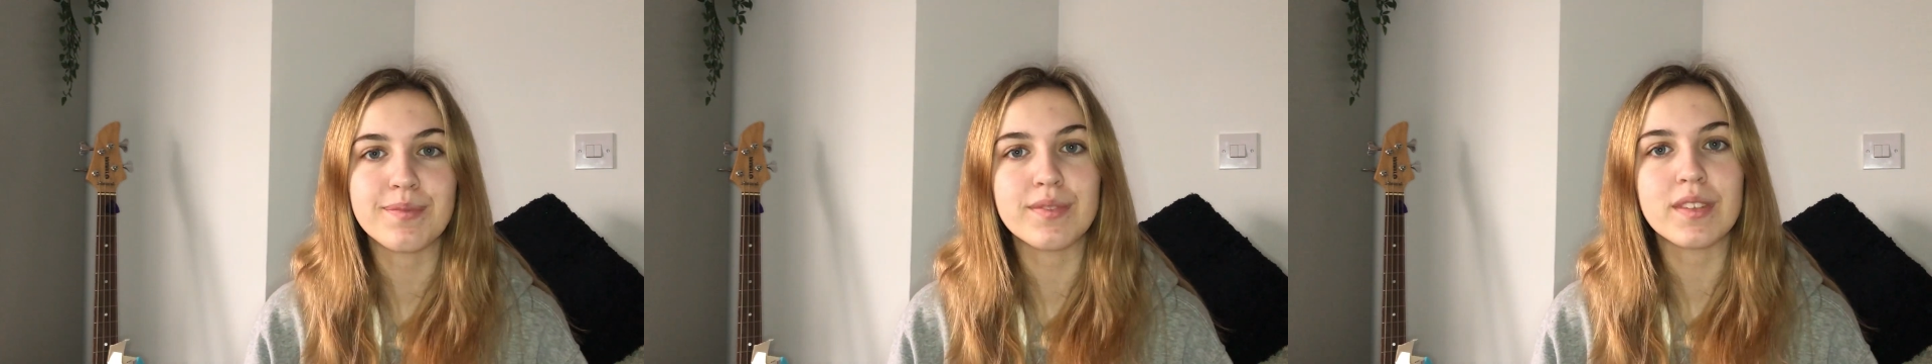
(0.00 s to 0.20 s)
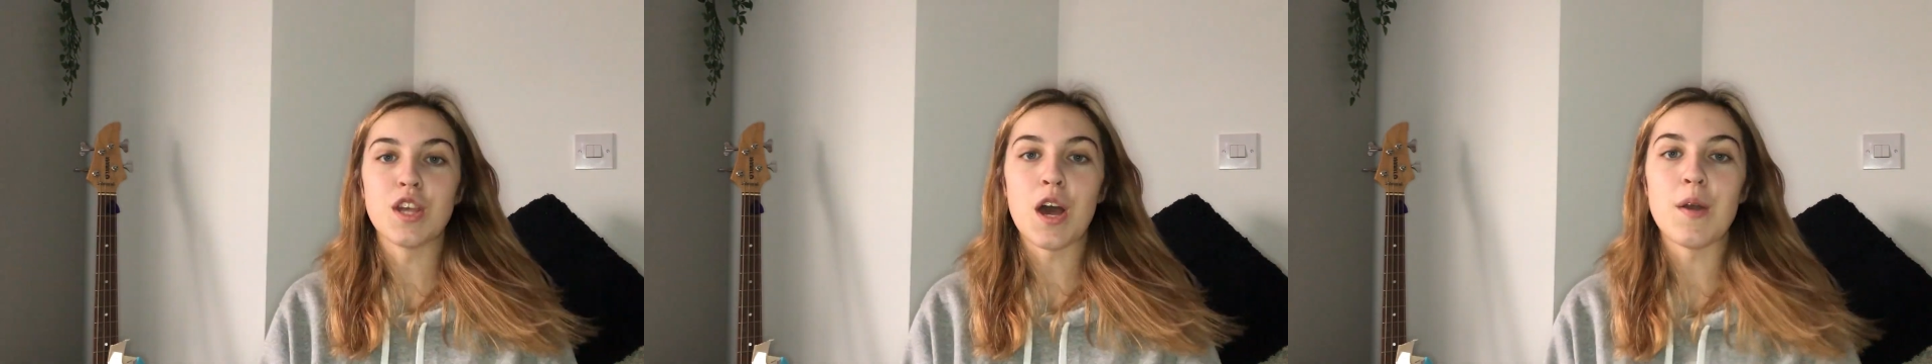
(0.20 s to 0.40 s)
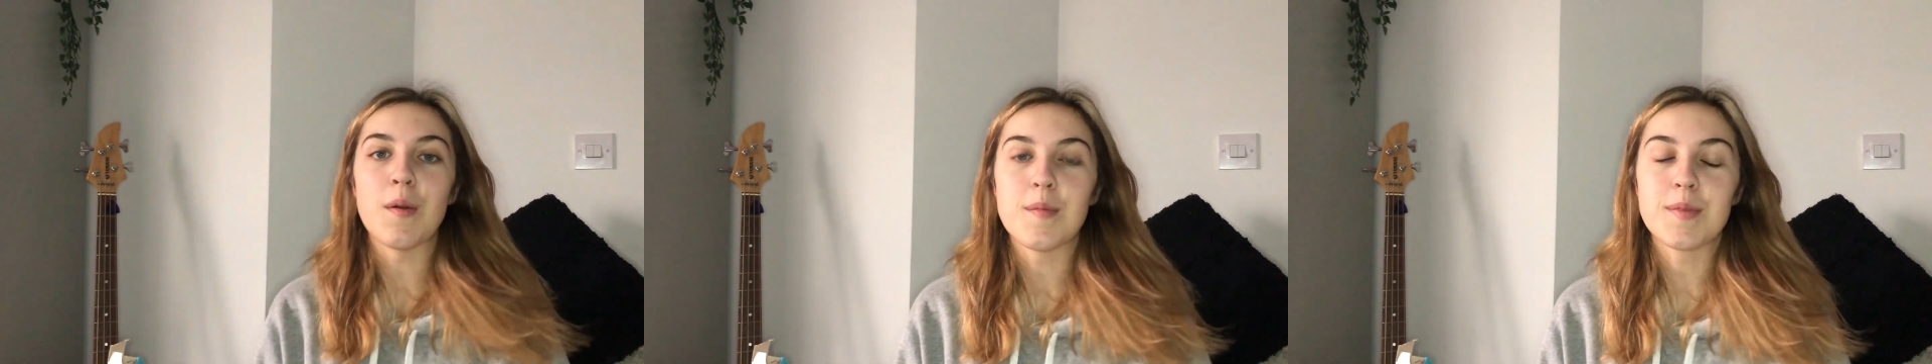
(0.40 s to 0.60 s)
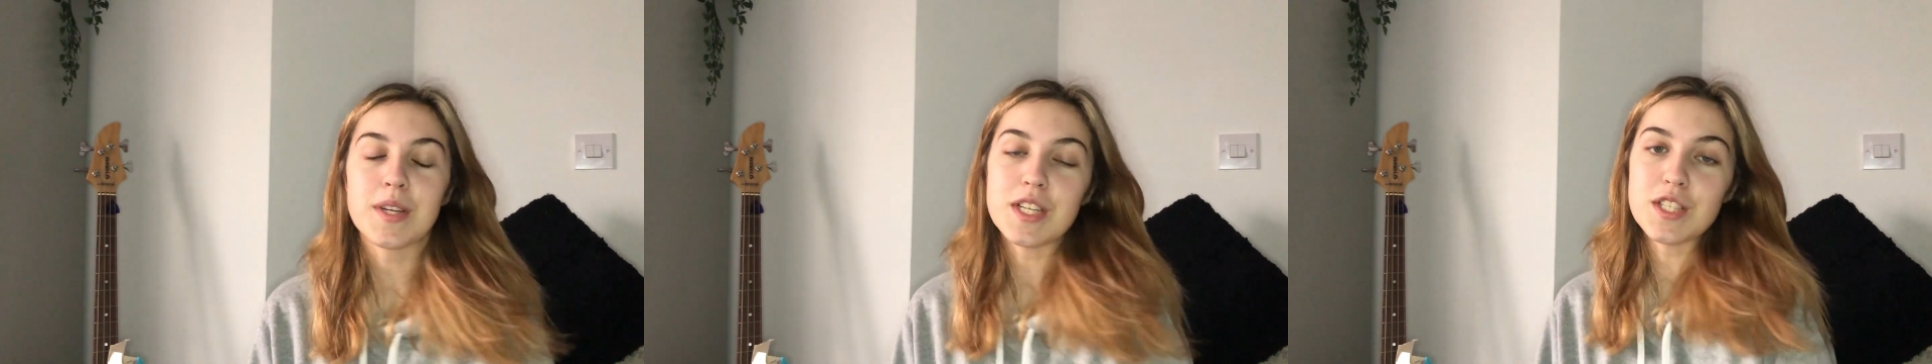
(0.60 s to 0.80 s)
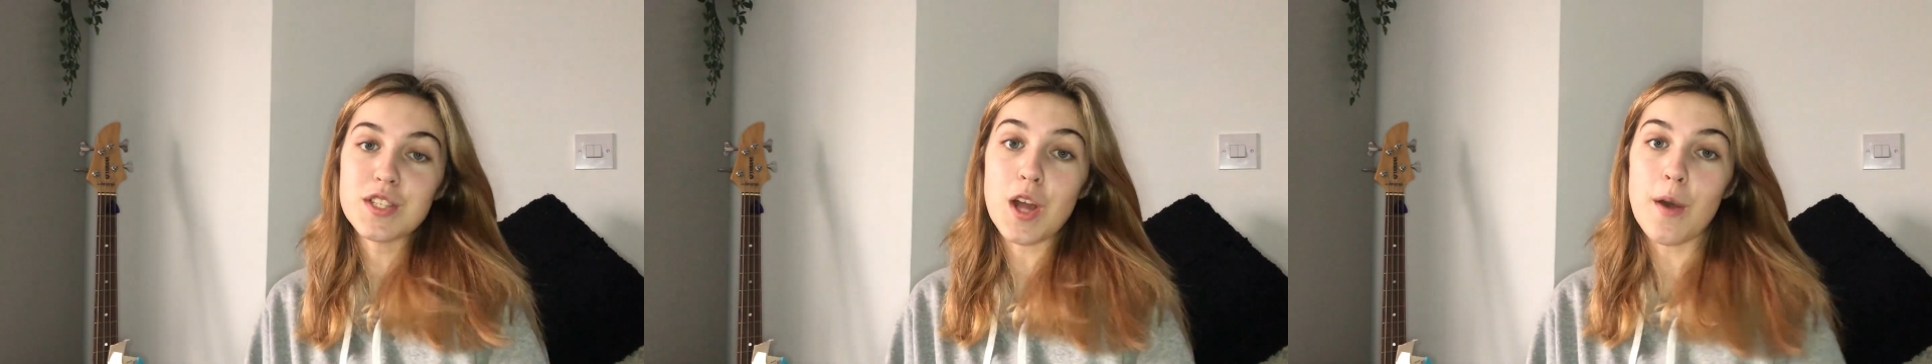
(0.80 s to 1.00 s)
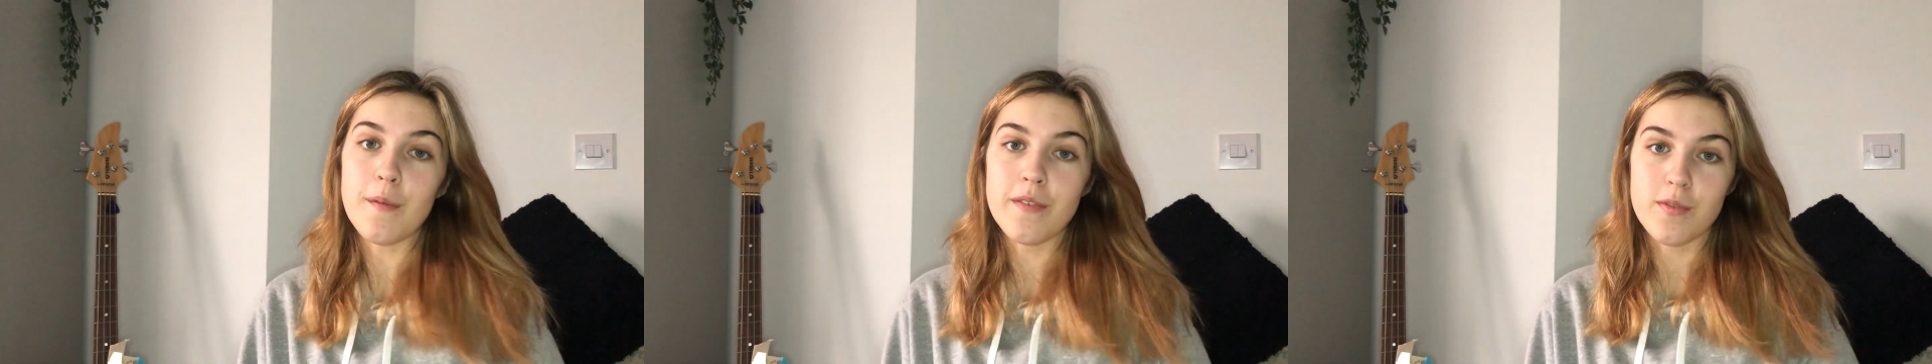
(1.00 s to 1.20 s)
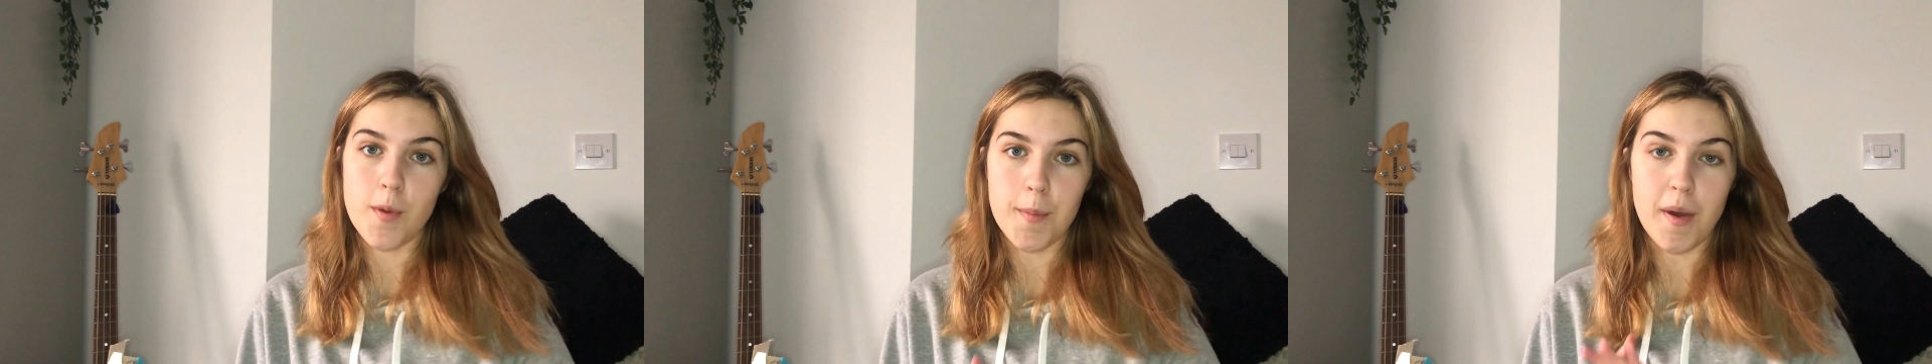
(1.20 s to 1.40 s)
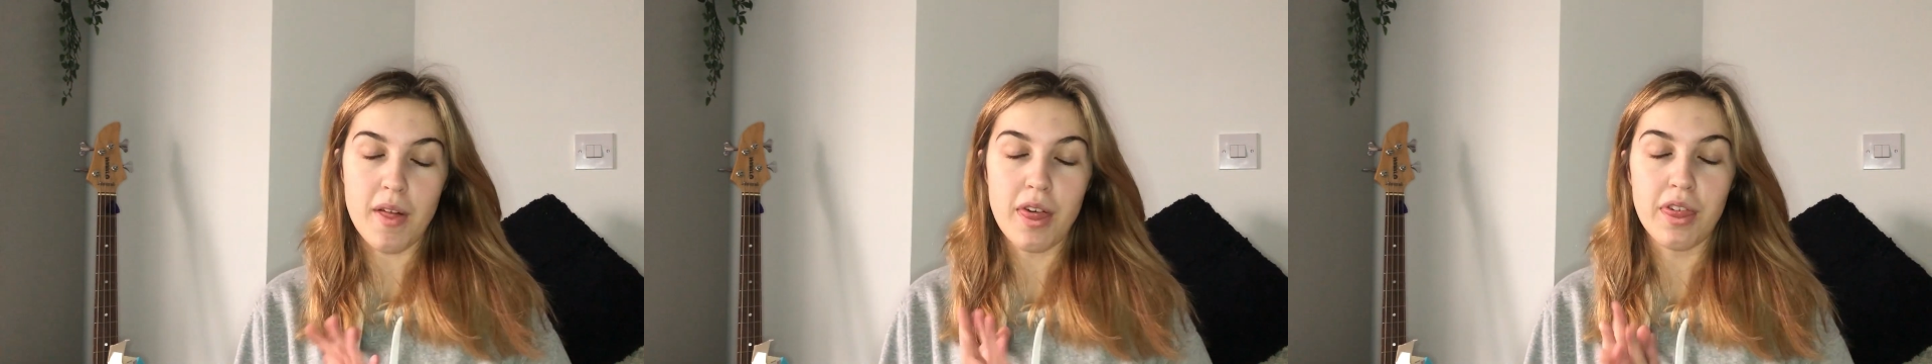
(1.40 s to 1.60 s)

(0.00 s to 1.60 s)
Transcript: So I'm gonna start with what my